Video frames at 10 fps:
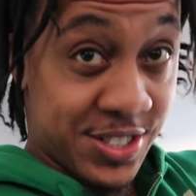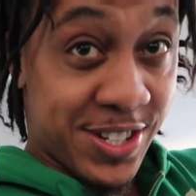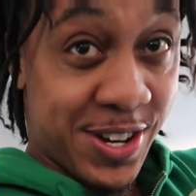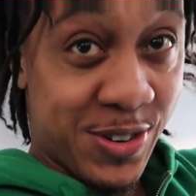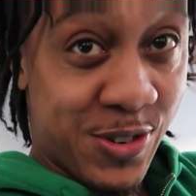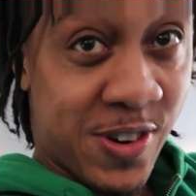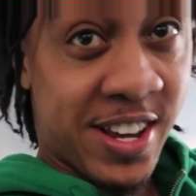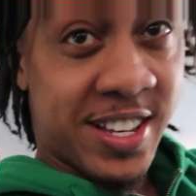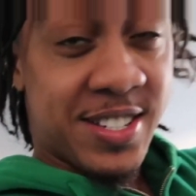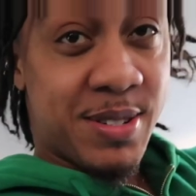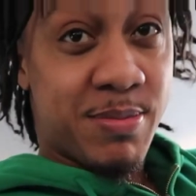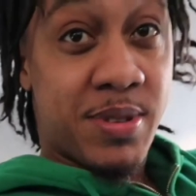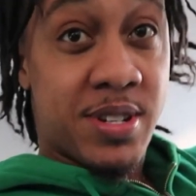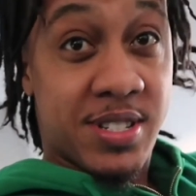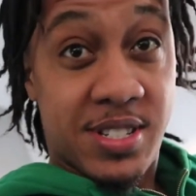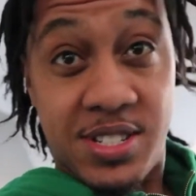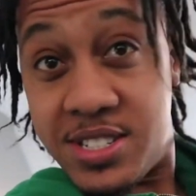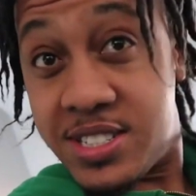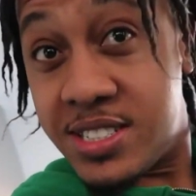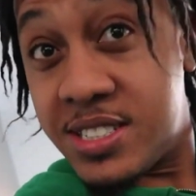She got her grannies in a bunch.
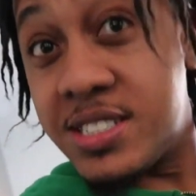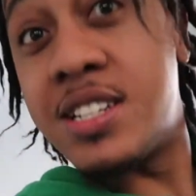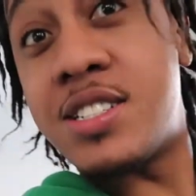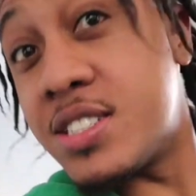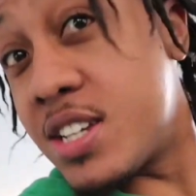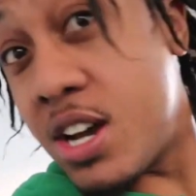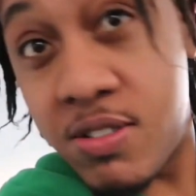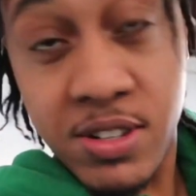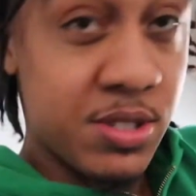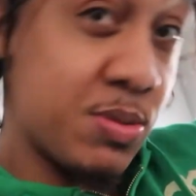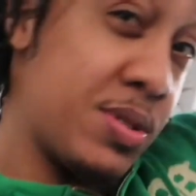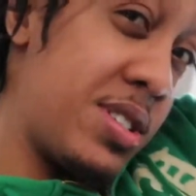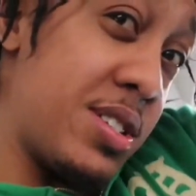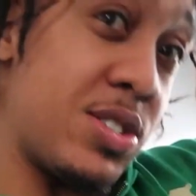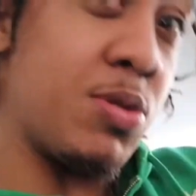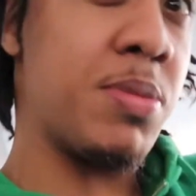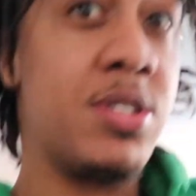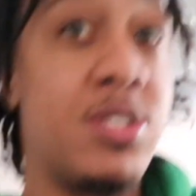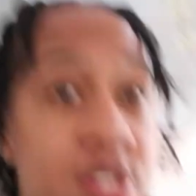This guy got retwisted so much.